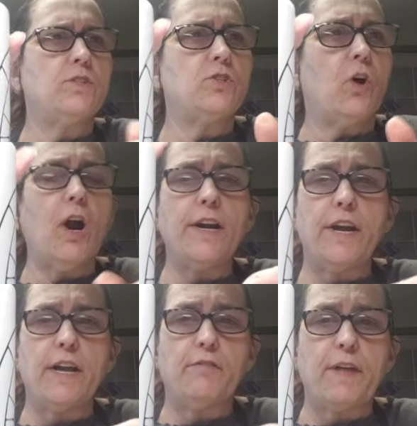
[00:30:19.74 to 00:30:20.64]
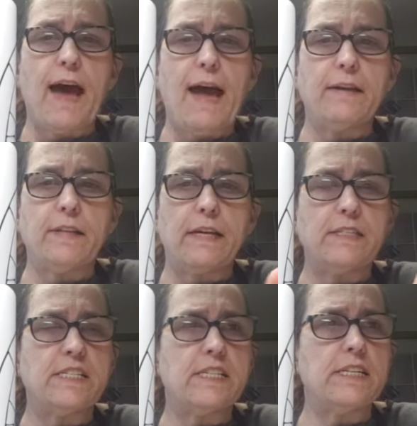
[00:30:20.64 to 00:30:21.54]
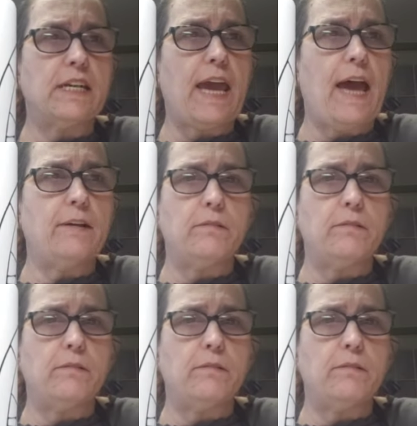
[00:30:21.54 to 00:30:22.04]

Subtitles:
darned if that thing didn't get